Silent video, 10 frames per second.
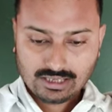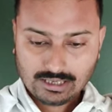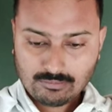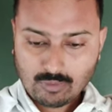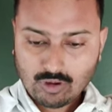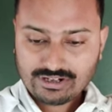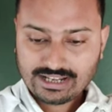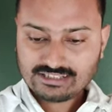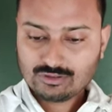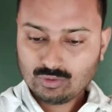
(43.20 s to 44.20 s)
A point
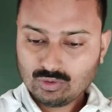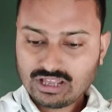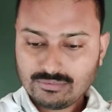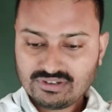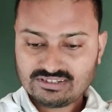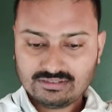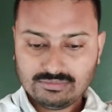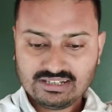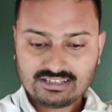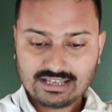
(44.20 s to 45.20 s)
has no
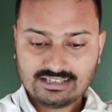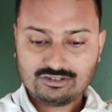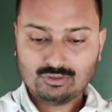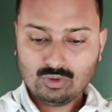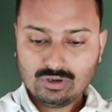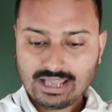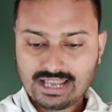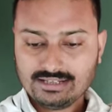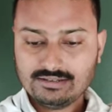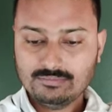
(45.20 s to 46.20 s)
dimension, means has no
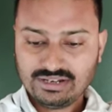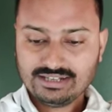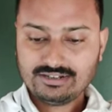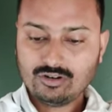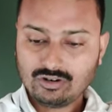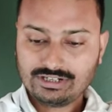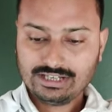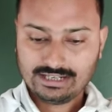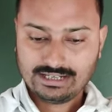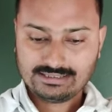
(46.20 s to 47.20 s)
length, breadth or
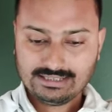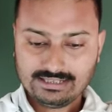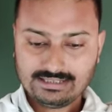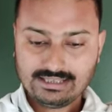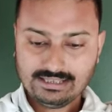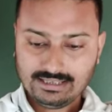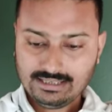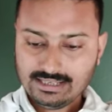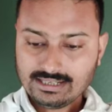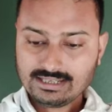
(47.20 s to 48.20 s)
thickness.
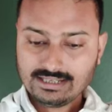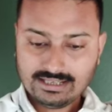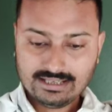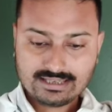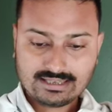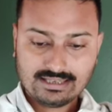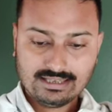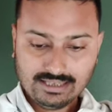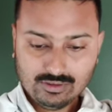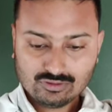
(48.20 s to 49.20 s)
It is
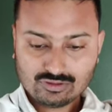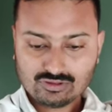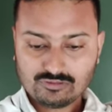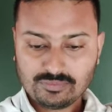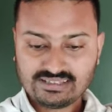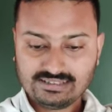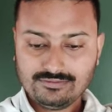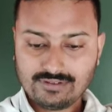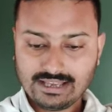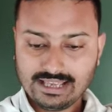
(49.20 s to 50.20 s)
used to
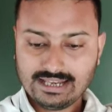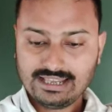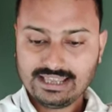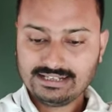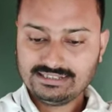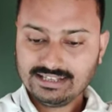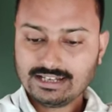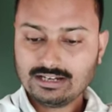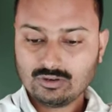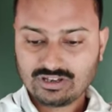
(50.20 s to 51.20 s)
specify an
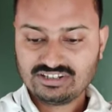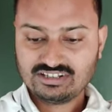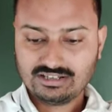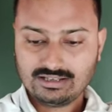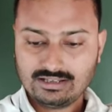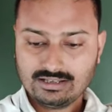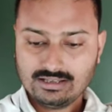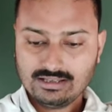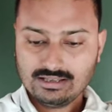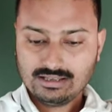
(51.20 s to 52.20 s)
exact location.
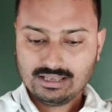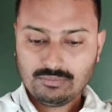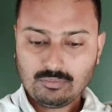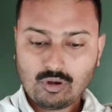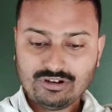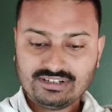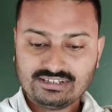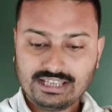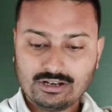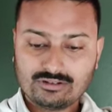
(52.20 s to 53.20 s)
A point
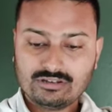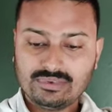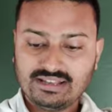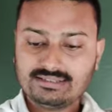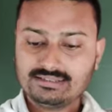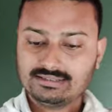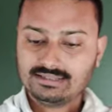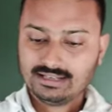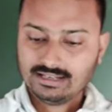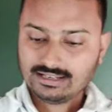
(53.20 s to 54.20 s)
is denoted by a
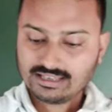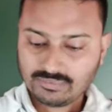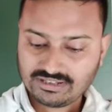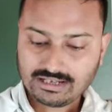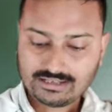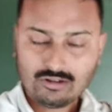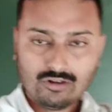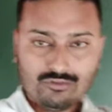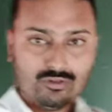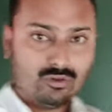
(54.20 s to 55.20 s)
single capital letter.
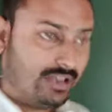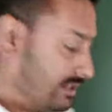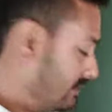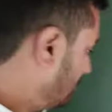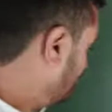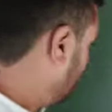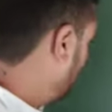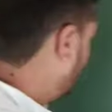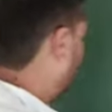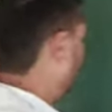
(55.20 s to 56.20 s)
All of you know that.
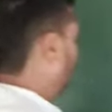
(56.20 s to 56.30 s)
This one.